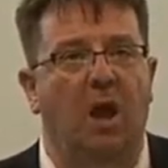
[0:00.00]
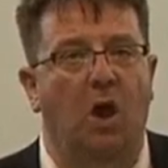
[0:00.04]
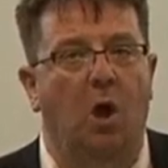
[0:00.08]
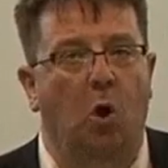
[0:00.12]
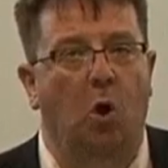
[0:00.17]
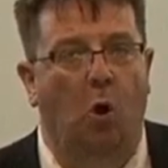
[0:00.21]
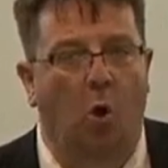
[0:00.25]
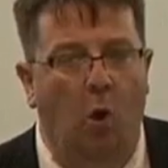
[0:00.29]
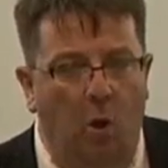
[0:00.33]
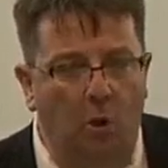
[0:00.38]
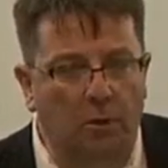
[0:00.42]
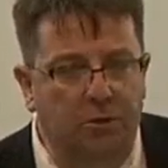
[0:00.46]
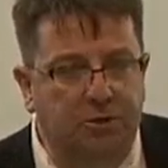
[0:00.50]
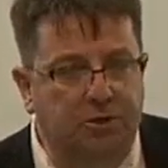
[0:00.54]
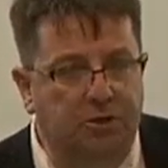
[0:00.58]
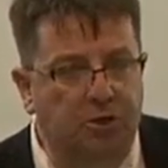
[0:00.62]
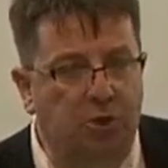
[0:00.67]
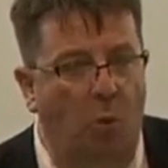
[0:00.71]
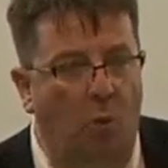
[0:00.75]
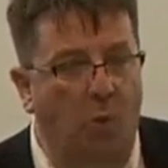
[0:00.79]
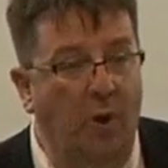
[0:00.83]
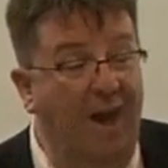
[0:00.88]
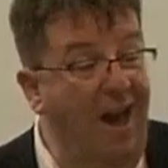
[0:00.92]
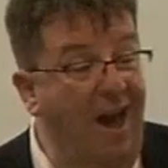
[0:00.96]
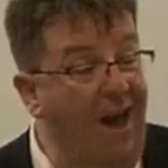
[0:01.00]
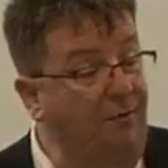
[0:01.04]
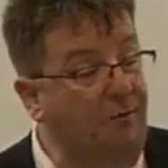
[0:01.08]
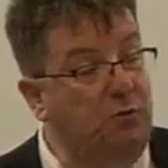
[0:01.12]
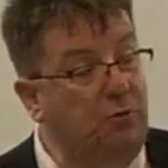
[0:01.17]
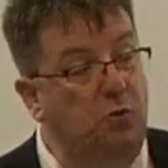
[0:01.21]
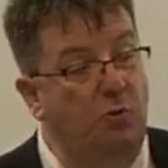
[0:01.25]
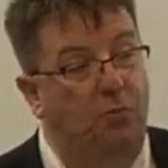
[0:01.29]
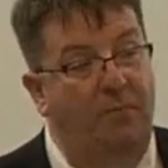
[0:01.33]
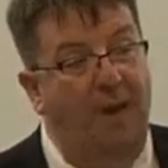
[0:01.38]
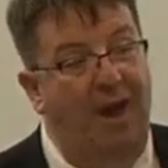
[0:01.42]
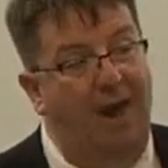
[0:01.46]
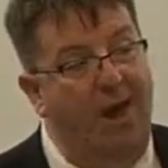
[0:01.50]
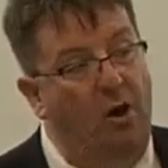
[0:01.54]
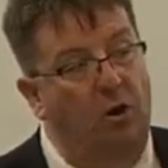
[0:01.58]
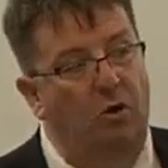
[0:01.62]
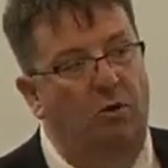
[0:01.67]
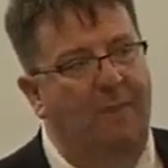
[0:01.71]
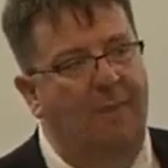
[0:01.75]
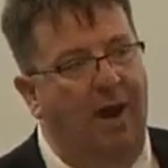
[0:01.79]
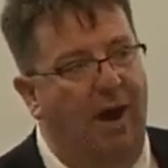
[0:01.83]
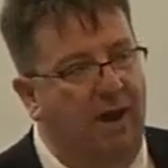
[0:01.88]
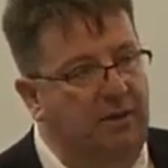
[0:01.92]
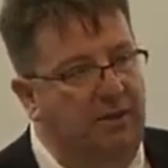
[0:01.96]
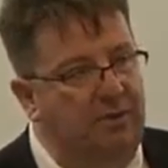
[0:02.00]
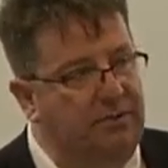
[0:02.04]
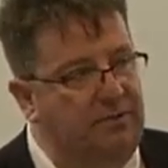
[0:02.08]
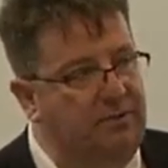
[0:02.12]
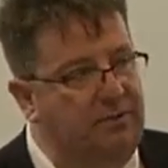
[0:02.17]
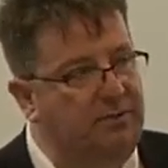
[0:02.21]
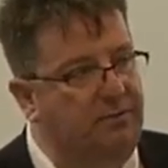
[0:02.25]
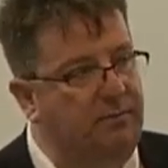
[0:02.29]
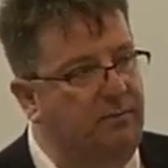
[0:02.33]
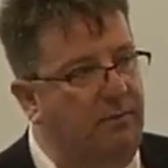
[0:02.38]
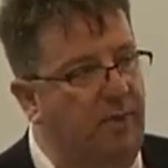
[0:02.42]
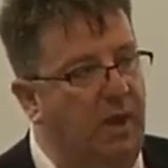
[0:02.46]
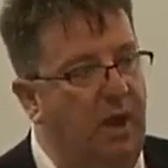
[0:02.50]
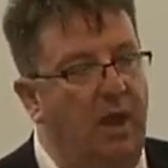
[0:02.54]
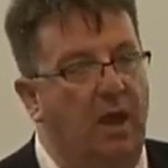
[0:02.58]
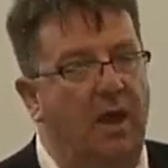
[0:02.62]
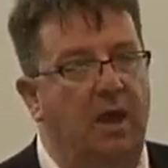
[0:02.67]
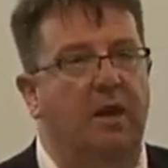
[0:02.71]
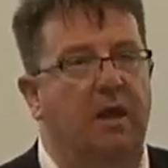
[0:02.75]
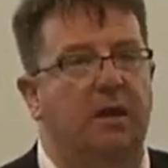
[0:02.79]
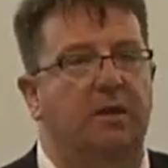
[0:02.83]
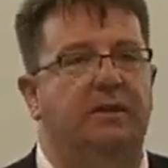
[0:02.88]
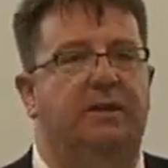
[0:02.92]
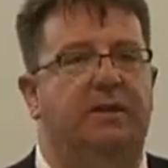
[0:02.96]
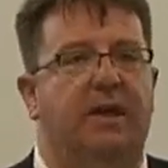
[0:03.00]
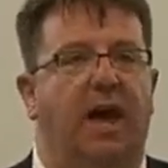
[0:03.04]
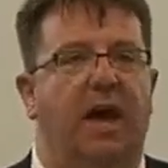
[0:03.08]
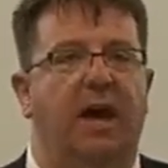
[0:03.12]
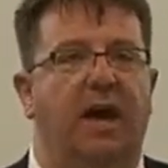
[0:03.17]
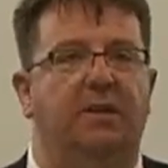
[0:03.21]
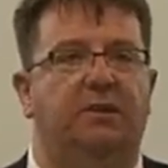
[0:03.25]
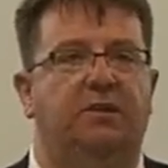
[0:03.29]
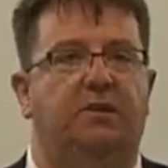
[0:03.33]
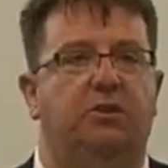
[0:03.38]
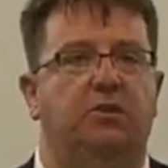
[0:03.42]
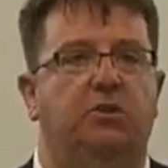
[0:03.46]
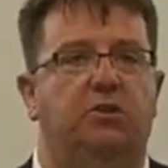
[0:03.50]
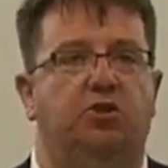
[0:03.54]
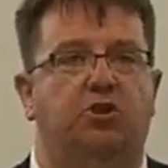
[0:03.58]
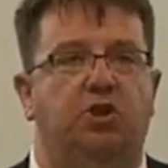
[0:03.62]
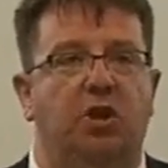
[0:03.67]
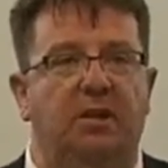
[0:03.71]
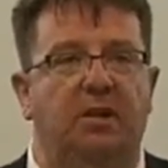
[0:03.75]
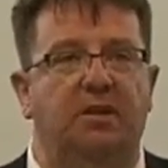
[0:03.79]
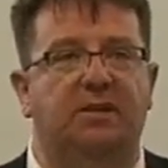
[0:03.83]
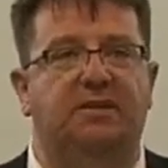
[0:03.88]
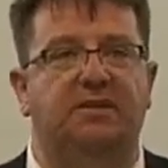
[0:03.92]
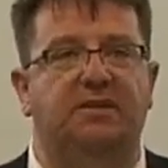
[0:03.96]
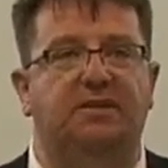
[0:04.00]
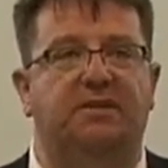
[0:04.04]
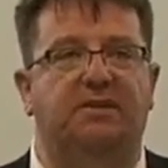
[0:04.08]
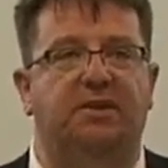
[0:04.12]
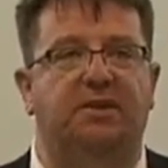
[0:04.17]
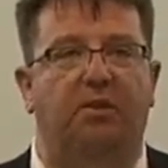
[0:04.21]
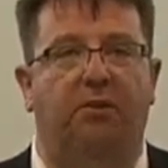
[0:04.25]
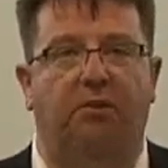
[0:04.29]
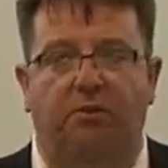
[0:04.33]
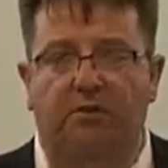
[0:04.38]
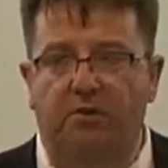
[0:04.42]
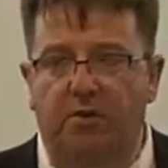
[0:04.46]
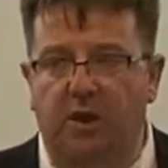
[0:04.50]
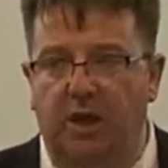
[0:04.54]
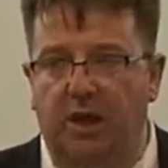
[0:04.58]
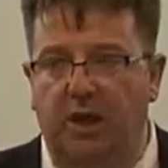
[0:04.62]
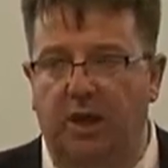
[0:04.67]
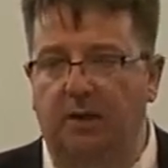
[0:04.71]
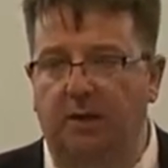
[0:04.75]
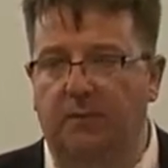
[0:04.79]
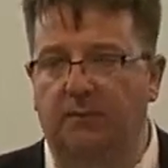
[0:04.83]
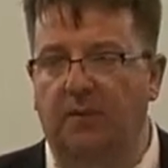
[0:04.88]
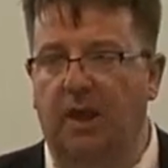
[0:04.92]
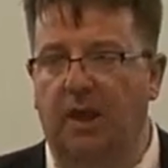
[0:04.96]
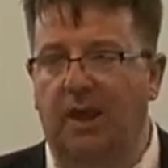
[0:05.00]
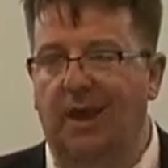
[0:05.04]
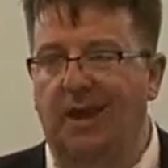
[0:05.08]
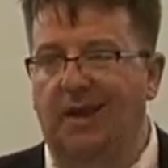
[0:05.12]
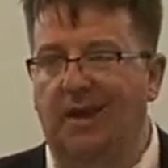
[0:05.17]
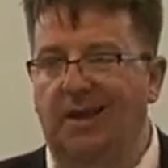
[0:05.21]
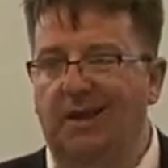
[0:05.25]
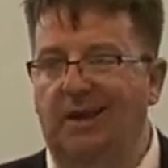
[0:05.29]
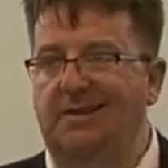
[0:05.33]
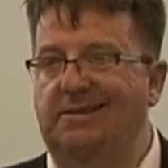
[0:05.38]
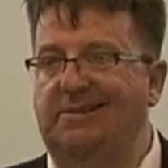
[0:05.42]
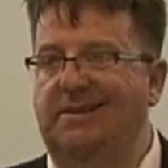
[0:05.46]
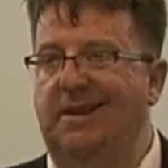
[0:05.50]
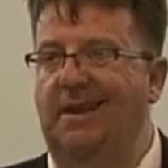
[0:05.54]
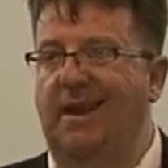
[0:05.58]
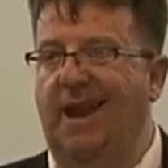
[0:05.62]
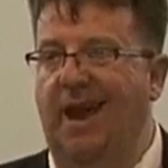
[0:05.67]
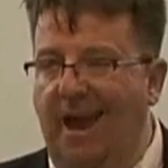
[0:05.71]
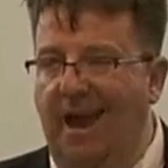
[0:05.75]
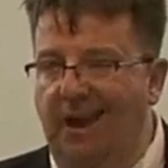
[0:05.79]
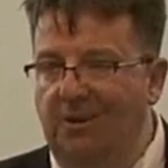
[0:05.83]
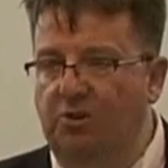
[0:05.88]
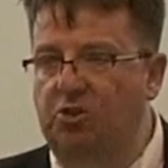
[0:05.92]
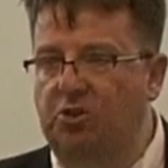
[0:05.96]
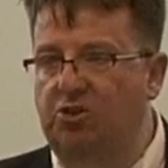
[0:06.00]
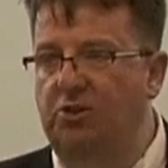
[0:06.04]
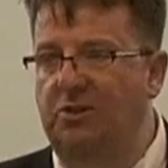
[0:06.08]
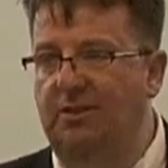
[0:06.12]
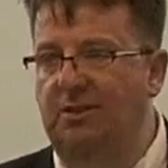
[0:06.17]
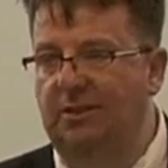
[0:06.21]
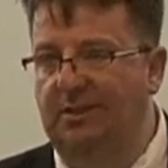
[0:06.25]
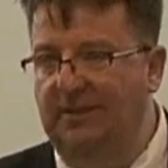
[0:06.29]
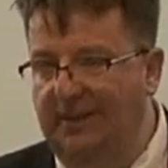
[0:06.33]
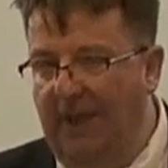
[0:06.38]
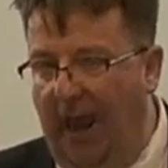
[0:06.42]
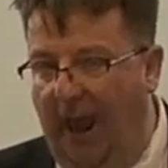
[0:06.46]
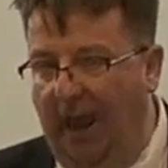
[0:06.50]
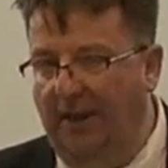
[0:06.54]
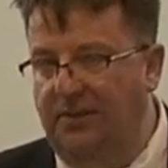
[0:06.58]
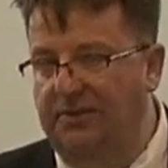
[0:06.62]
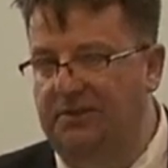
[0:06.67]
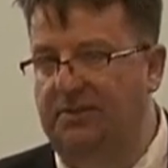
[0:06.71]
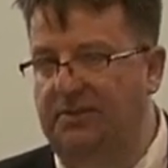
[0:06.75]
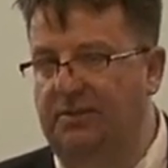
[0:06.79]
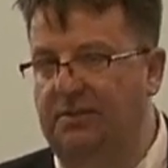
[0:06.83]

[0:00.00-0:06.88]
Also, we have to bear in mind that Genesis 3 is an ancient text